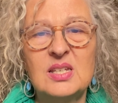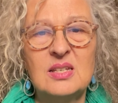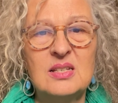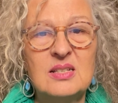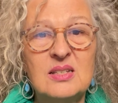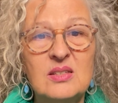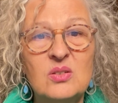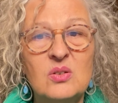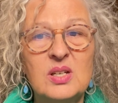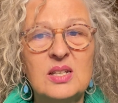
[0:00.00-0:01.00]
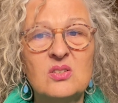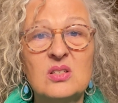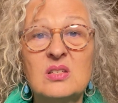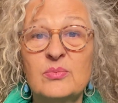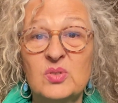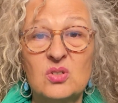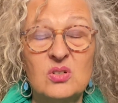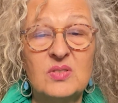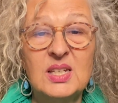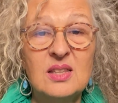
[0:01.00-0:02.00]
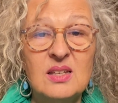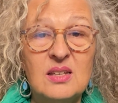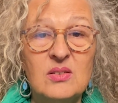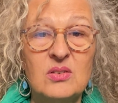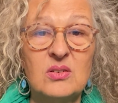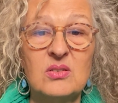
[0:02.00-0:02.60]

ease into it, just observing the other